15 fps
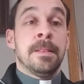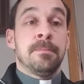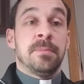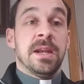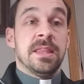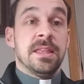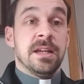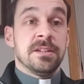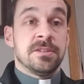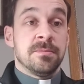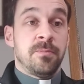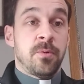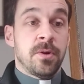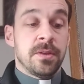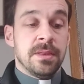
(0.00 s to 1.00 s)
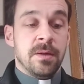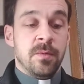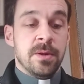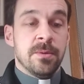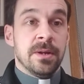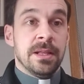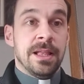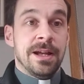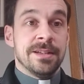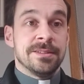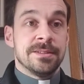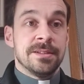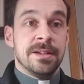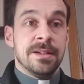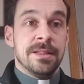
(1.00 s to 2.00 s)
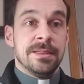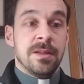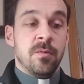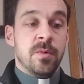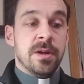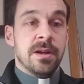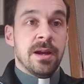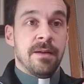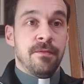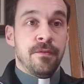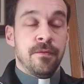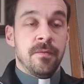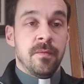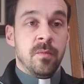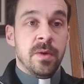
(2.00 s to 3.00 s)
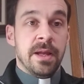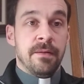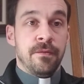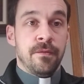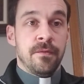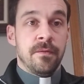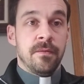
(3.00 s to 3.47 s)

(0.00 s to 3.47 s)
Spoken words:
but I think it's important that we realize that we have